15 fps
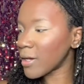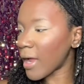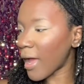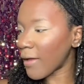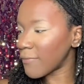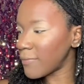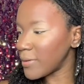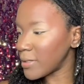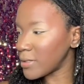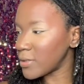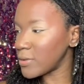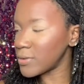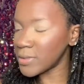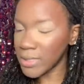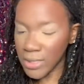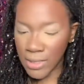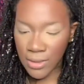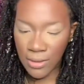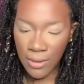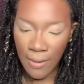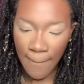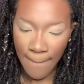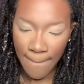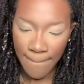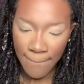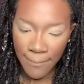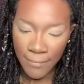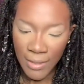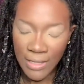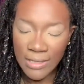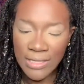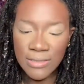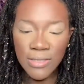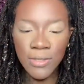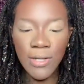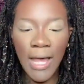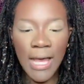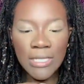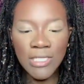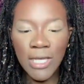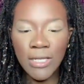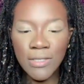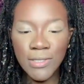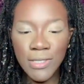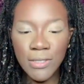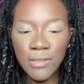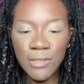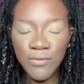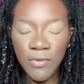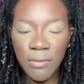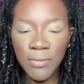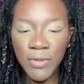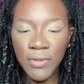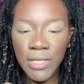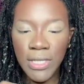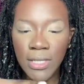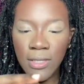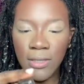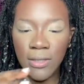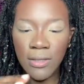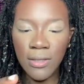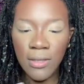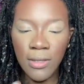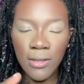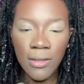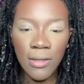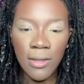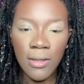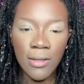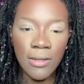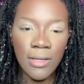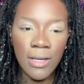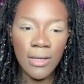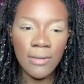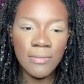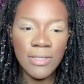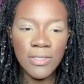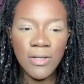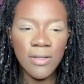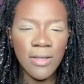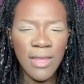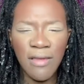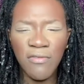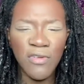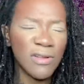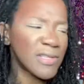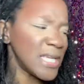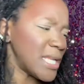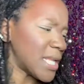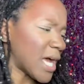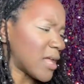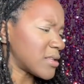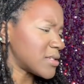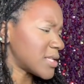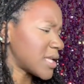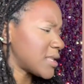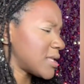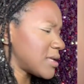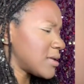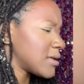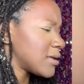I've been using this little eyeshadow single. It's from Unique. These are only like $14, I think,